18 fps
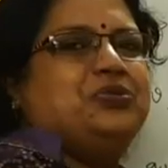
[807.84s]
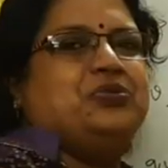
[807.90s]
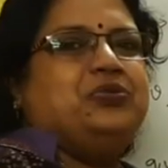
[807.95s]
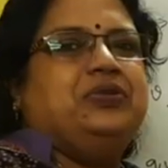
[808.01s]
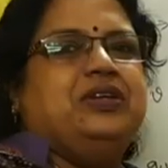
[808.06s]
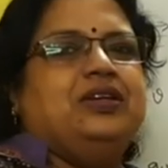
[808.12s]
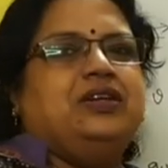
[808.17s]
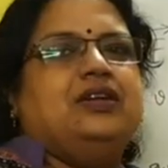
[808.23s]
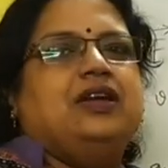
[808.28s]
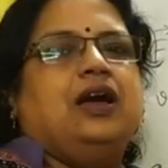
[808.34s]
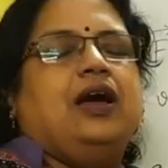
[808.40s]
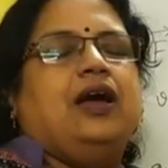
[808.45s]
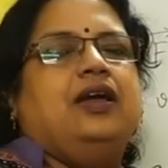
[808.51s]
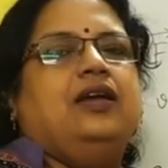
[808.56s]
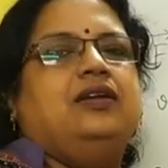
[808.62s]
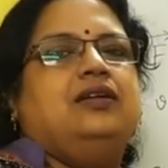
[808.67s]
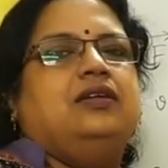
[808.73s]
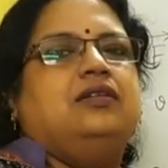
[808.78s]
student,
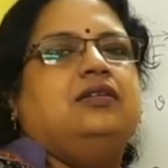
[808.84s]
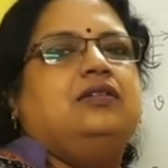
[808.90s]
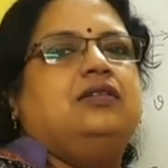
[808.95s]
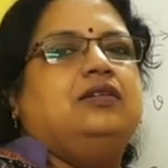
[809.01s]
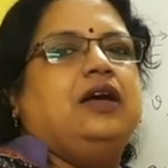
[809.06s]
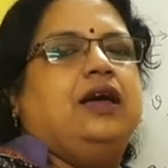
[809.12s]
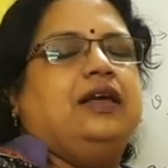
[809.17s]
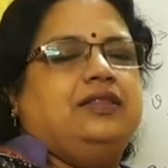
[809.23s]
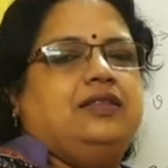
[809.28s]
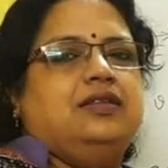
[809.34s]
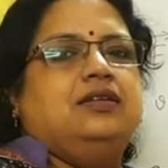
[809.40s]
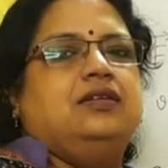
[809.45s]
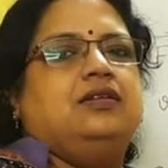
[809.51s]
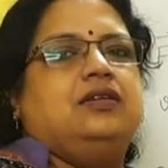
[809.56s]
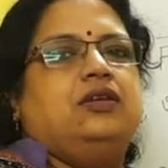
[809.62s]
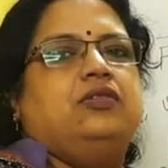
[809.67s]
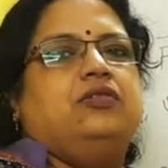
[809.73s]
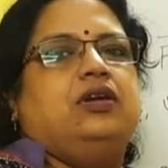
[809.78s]
I
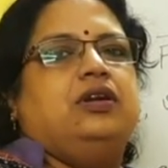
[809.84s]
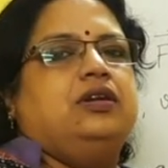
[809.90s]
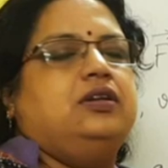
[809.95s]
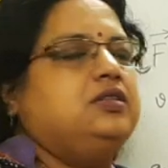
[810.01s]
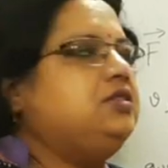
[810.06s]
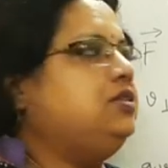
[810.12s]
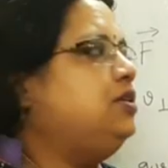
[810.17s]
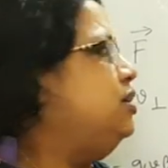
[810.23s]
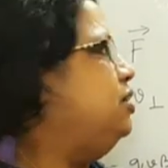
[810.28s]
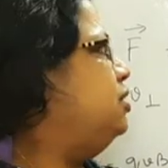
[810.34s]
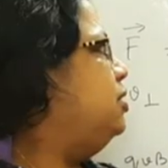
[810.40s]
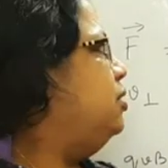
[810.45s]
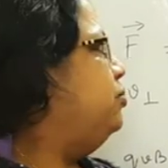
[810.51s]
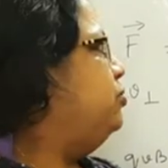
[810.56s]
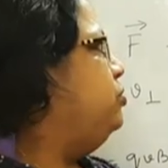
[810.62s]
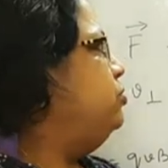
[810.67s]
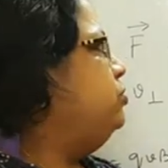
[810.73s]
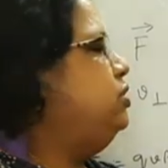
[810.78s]
think you understand
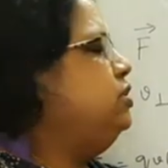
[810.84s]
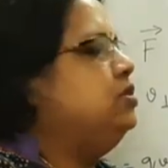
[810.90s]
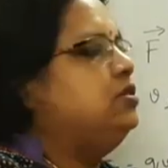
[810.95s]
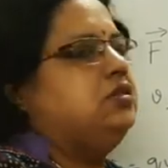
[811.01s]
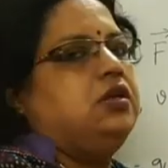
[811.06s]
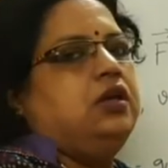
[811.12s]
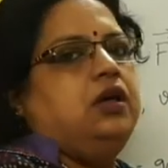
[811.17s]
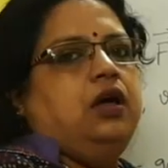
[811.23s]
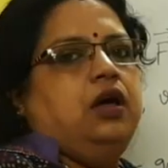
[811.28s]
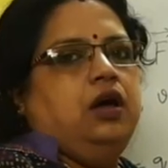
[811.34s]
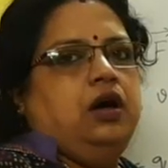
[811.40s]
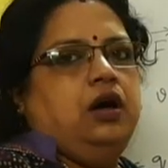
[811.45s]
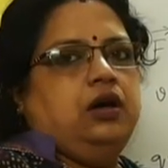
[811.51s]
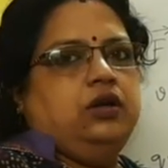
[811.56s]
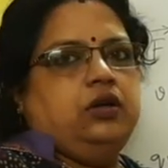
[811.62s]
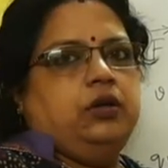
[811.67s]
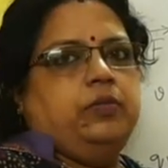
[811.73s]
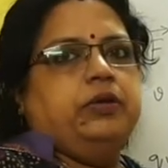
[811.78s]
up to this
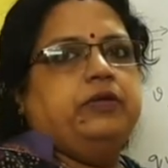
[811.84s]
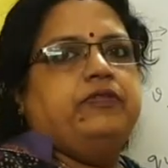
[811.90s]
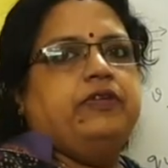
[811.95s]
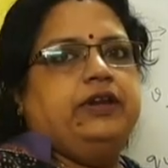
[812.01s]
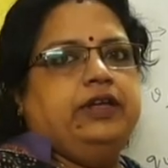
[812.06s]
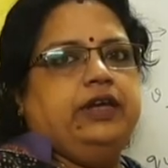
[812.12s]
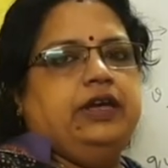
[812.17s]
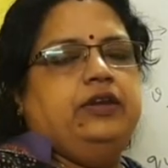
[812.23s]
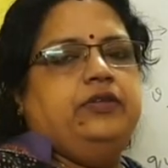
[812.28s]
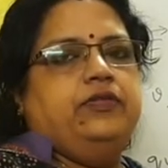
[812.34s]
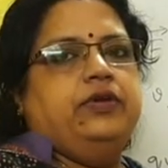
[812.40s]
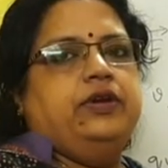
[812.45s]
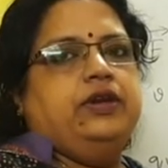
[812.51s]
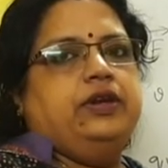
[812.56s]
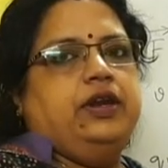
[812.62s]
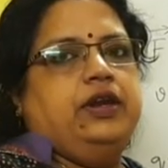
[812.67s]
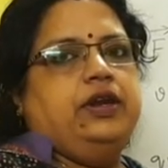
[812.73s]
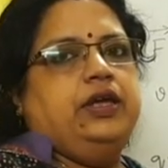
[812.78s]
topic, very
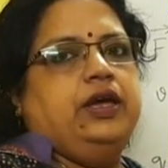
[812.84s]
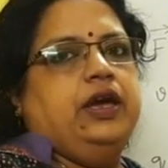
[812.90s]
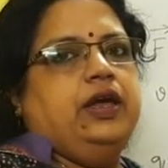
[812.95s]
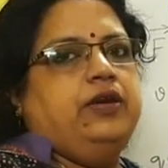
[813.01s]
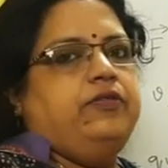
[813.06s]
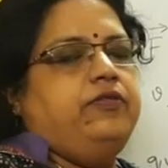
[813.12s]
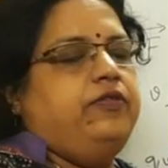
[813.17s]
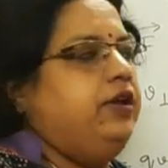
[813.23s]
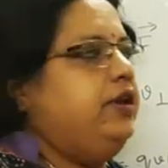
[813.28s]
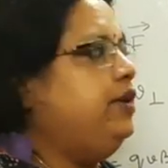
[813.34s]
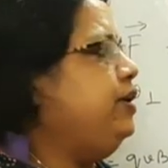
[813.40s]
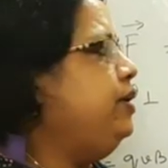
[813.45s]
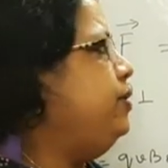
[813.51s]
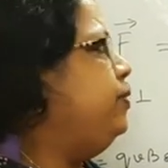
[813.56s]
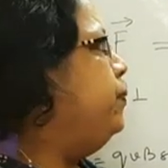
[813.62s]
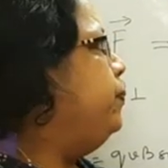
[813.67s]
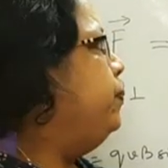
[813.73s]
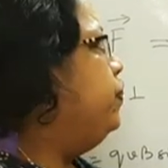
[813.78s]
elementary and
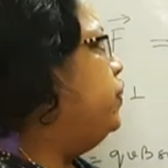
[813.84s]
very